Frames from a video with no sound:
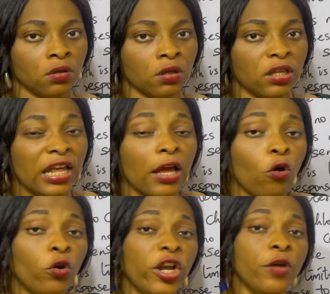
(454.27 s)
They
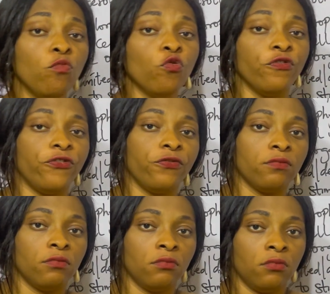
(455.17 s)
only move.
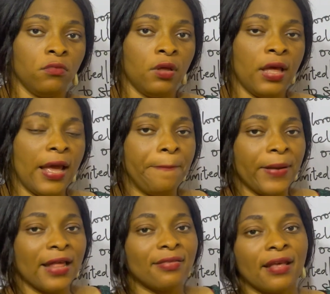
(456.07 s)
A
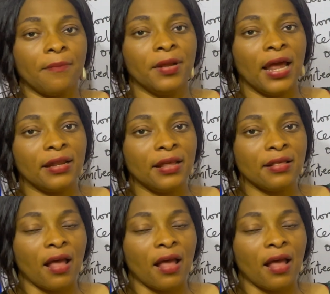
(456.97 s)
plant can be like this.